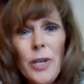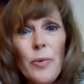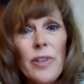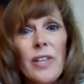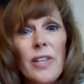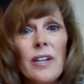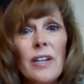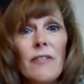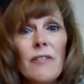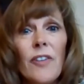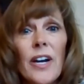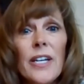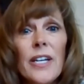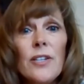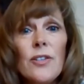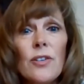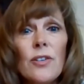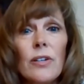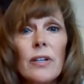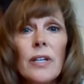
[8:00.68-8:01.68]
with an
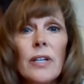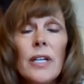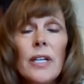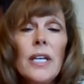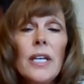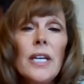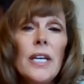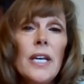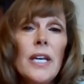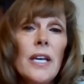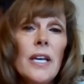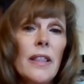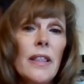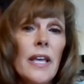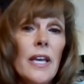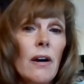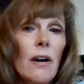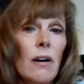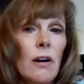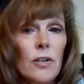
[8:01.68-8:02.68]
advisor,
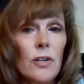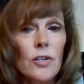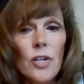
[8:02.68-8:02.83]
they are